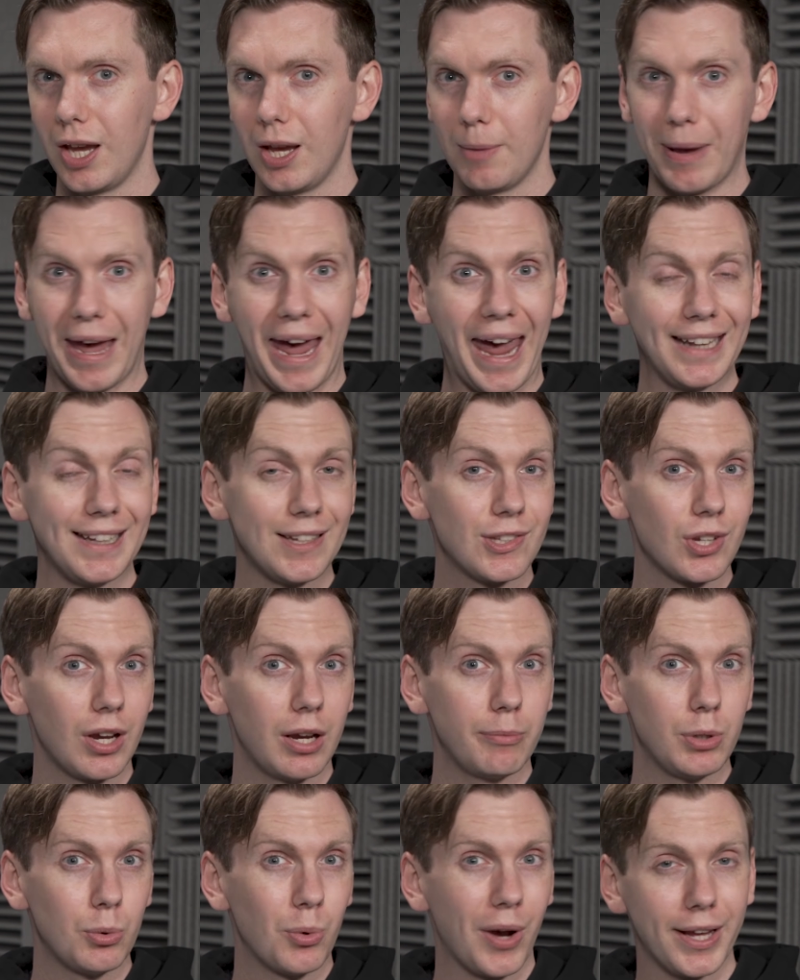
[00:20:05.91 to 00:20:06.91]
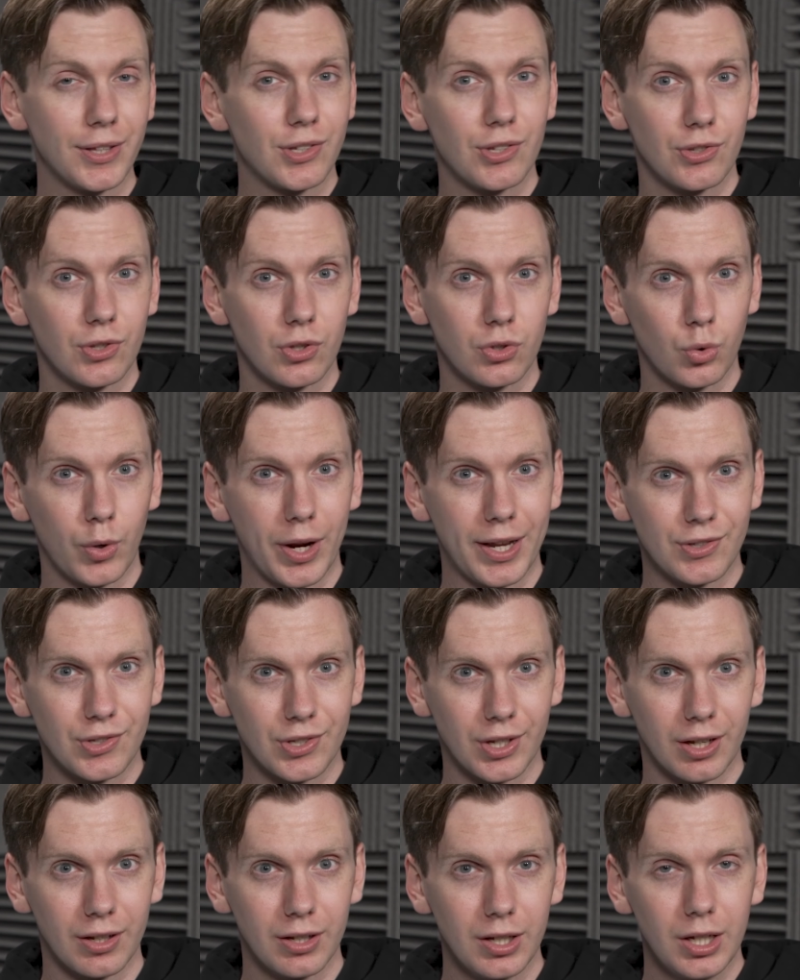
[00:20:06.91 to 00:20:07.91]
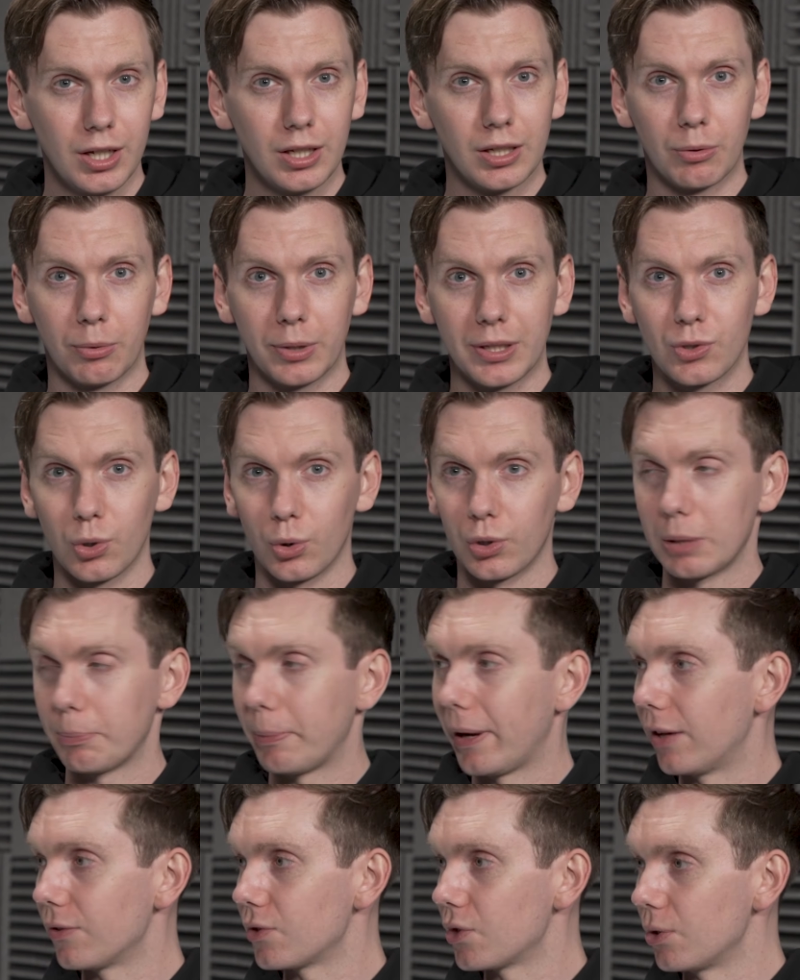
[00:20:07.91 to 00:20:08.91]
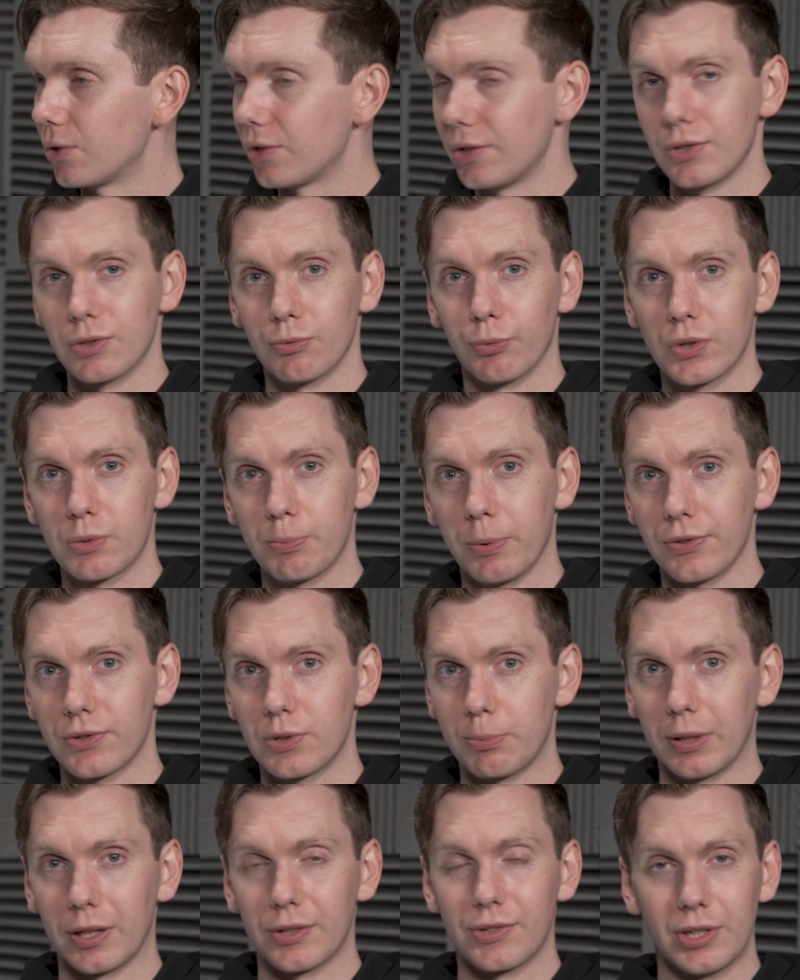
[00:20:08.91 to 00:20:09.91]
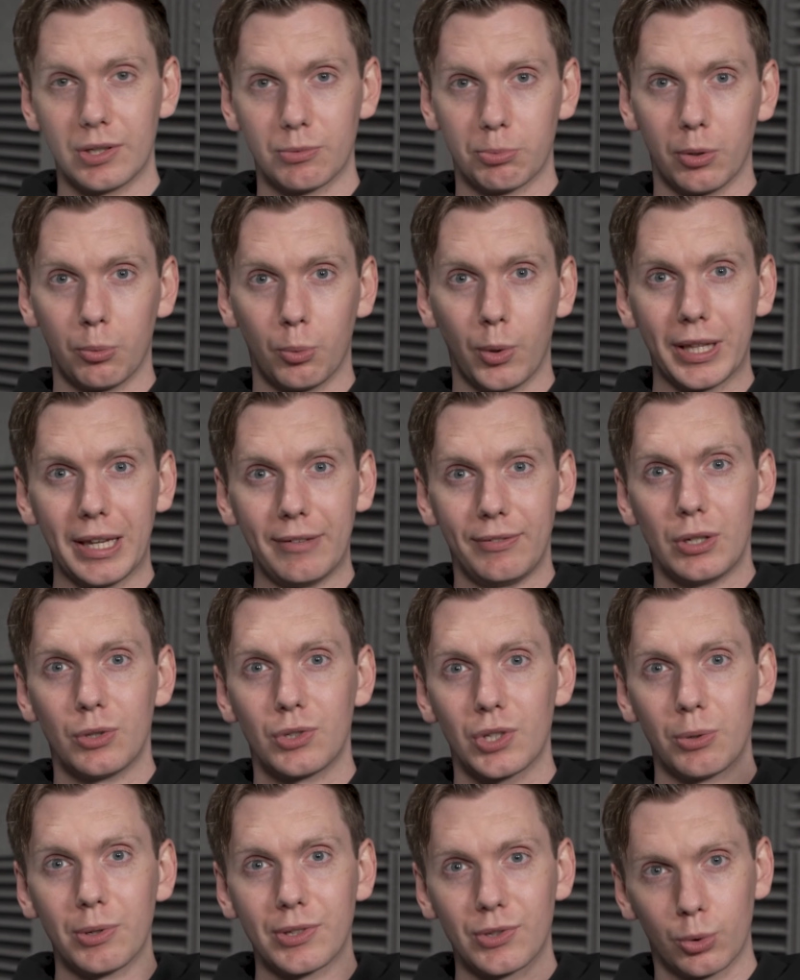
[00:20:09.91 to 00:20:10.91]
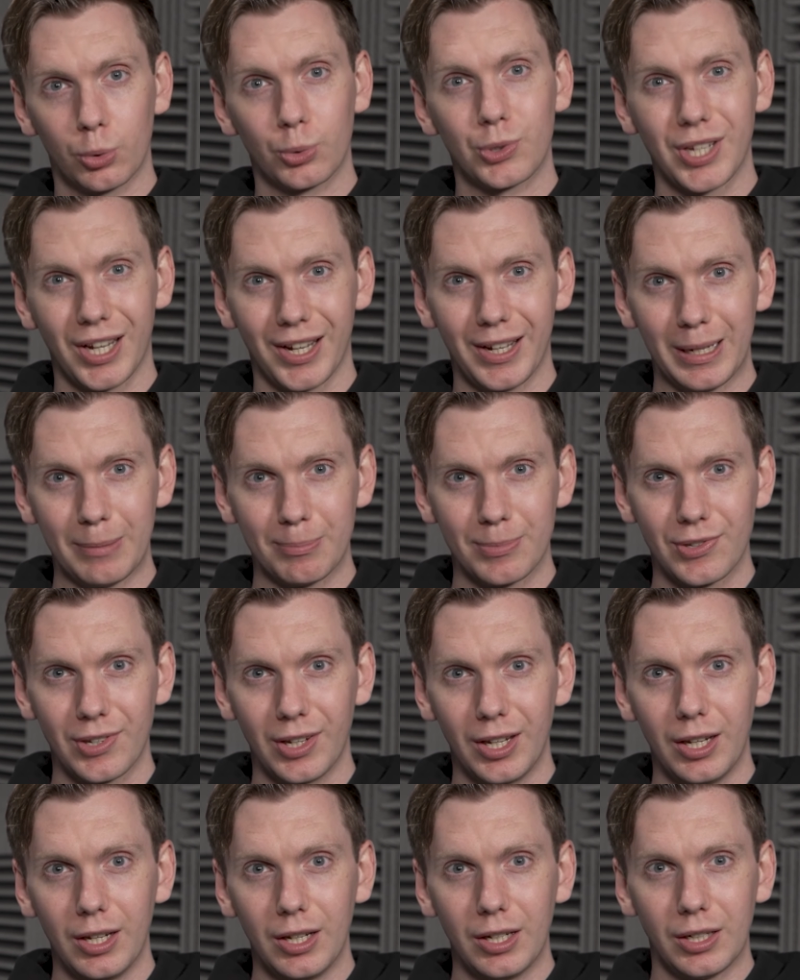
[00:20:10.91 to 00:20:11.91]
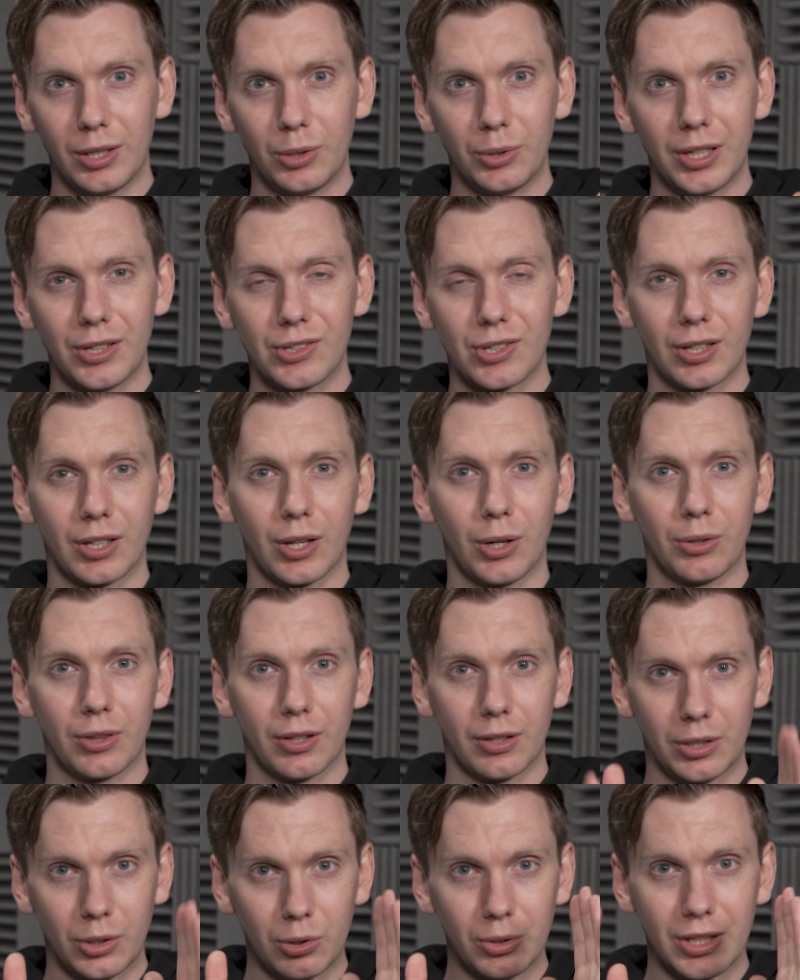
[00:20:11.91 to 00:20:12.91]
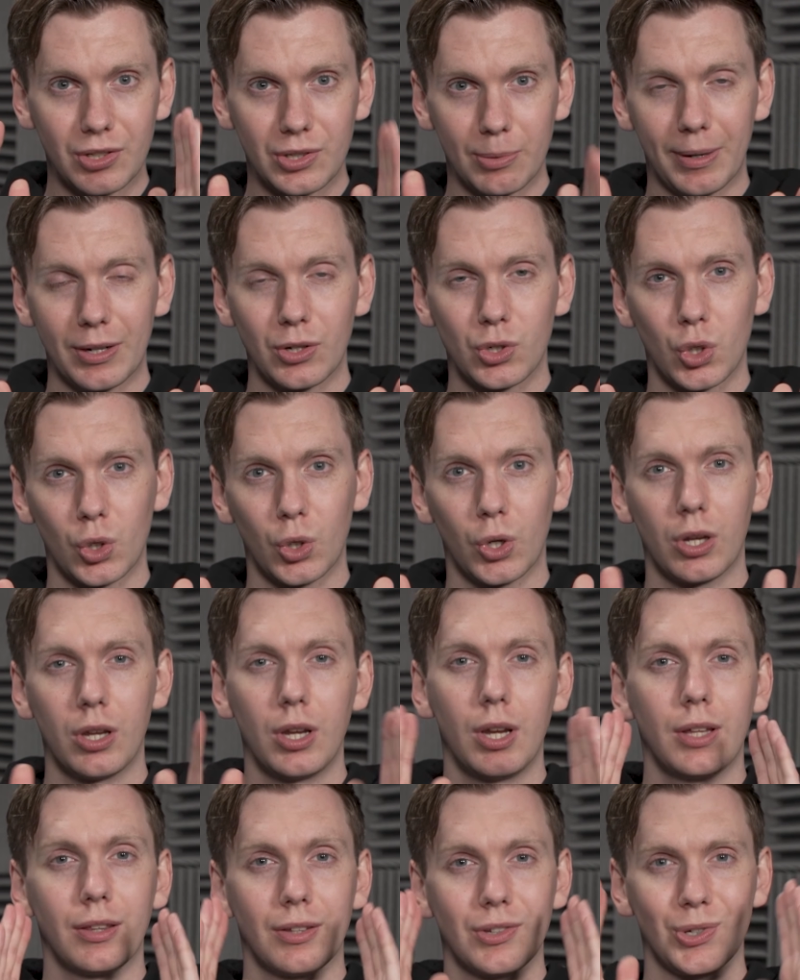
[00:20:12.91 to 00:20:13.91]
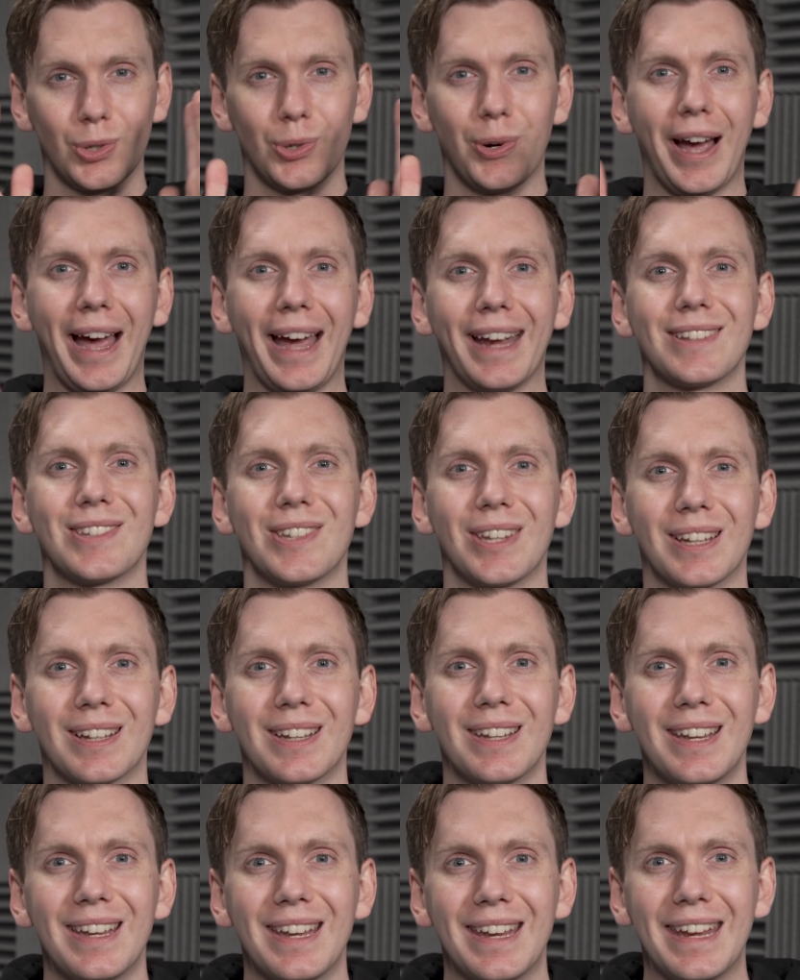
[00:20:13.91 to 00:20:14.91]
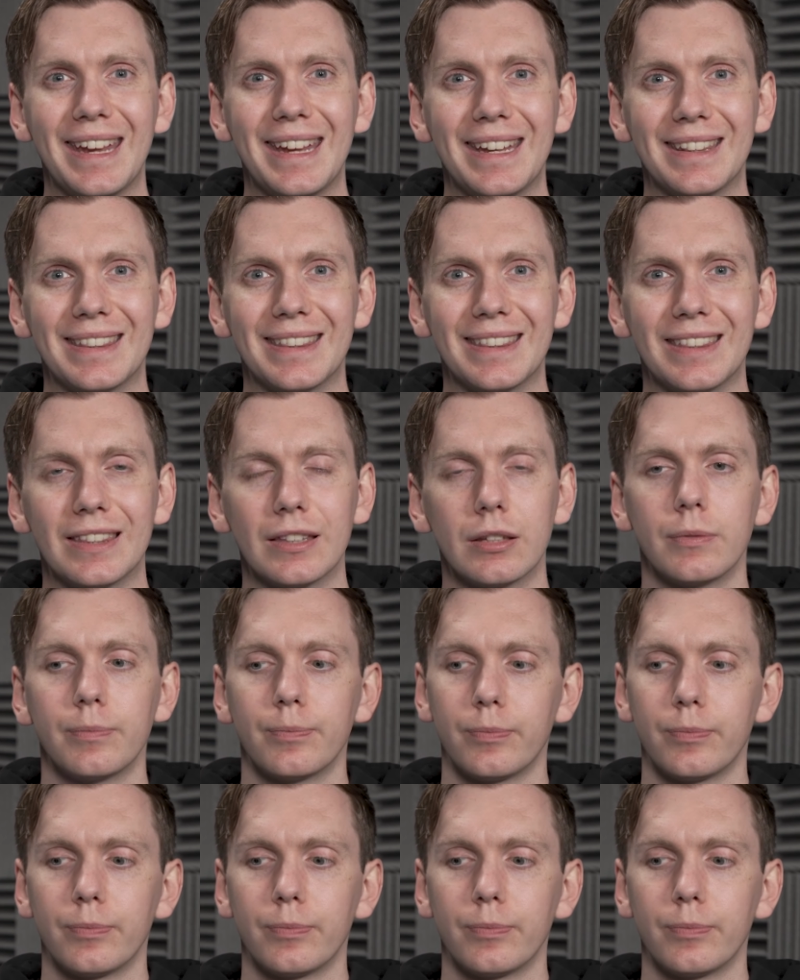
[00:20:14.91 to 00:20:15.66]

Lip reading: But anytime you act as a director, we talk about duties and responsibilities. Well, whatever you do at all times, you need to know that you need to make sure that you're acting in